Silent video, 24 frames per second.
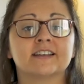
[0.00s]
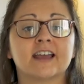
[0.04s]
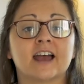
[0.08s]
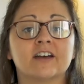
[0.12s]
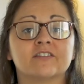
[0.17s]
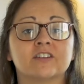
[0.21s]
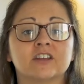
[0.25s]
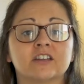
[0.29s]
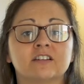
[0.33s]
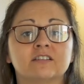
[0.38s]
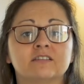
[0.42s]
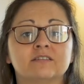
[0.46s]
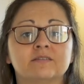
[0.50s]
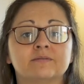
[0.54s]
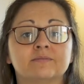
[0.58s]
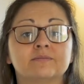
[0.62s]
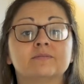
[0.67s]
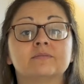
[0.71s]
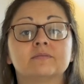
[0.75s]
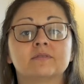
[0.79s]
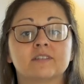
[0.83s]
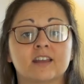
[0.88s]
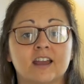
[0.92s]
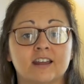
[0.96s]
Kevin,
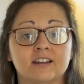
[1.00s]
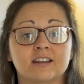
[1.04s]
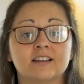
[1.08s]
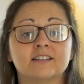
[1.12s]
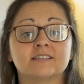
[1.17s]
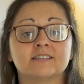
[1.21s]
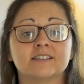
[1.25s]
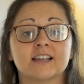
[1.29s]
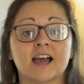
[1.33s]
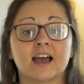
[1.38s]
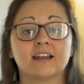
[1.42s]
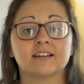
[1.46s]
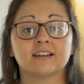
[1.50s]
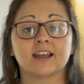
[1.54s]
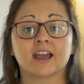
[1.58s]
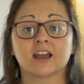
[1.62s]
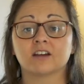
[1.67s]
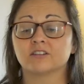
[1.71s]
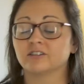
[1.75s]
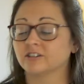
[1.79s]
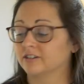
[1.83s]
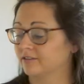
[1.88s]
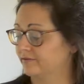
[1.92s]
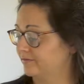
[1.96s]
and he sat
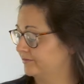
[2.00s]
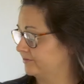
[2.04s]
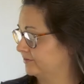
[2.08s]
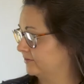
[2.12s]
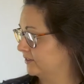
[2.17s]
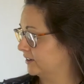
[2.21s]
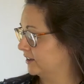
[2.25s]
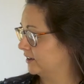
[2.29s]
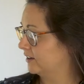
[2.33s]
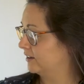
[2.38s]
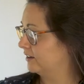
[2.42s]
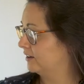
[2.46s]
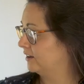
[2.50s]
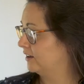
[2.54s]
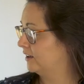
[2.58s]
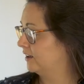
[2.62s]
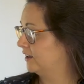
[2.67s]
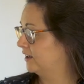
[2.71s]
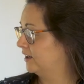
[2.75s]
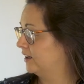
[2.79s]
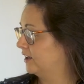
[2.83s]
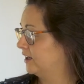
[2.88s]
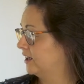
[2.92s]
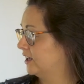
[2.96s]
down.
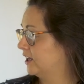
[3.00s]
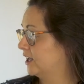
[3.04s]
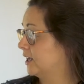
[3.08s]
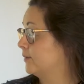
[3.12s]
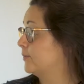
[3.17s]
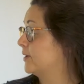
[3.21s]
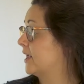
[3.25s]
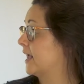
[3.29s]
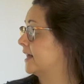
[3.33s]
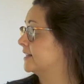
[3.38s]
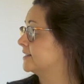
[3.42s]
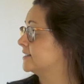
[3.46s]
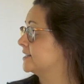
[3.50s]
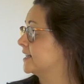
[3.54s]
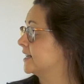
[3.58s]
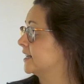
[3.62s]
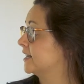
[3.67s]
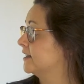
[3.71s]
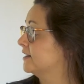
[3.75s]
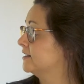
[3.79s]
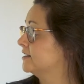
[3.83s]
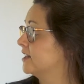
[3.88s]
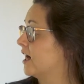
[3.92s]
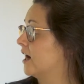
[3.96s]
He began
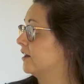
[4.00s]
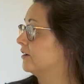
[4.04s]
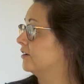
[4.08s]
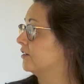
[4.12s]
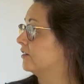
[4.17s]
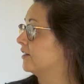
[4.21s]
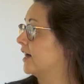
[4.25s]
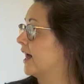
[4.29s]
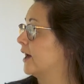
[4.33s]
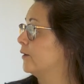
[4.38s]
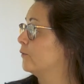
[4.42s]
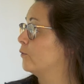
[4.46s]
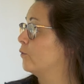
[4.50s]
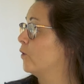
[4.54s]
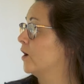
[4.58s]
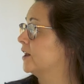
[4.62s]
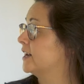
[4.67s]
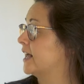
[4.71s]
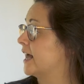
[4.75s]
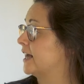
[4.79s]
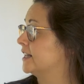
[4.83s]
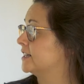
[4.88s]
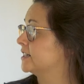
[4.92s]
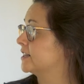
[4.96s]
digging a tunnel at
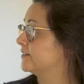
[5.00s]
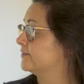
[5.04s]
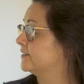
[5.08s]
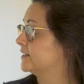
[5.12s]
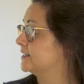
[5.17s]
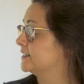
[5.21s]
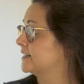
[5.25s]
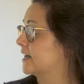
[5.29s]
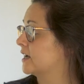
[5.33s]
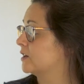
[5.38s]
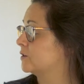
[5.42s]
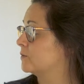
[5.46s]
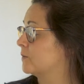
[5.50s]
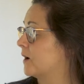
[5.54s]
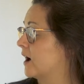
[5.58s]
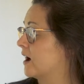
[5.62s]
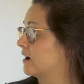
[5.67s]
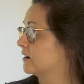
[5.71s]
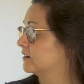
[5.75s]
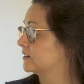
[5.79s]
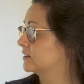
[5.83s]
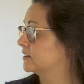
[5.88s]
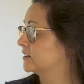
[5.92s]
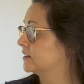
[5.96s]
one end of the
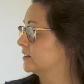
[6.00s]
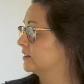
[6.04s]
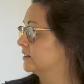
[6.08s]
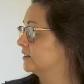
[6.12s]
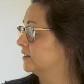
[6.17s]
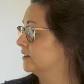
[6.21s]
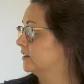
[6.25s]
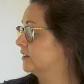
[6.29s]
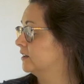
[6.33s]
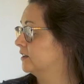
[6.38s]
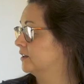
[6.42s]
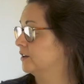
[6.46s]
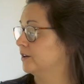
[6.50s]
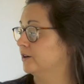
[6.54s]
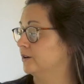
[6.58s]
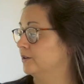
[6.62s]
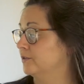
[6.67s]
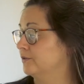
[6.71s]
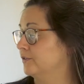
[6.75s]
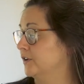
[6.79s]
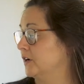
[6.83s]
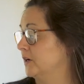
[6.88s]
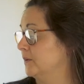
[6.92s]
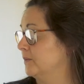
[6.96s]
sandbox.
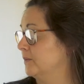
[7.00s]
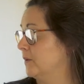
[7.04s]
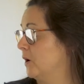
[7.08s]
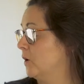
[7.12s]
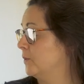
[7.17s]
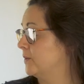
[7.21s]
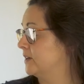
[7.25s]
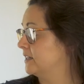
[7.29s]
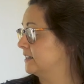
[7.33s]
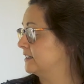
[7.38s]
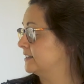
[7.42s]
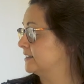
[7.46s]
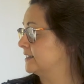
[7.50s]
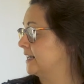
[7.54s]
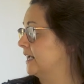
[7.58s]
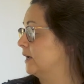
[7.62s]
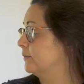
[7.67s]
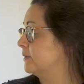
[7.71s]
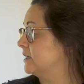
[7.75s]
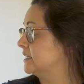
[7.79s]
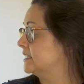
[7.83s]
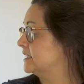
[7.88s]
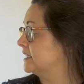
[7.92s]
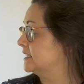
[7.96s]
For a moment,
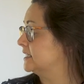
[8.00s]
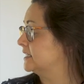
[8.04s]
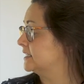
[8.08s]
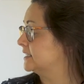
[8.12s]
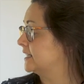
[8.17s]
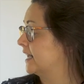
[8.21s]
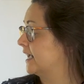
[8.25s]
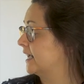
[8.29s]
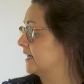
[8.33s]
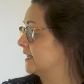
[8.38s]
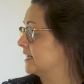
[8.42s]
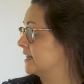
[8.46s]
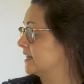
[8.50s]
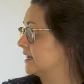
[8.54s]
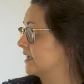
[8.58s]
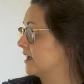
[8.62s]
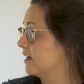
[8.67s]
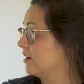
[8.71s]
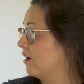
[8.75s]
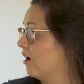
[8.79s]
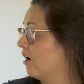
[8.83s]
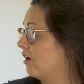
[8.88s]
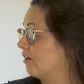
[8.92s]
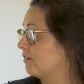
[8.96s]
Sammy didn't say anything
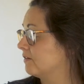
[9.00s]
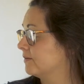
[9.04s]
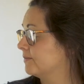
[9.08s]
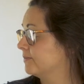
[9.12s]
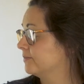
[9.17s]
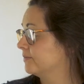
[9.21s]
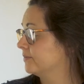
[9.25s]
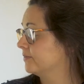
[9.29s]
at all.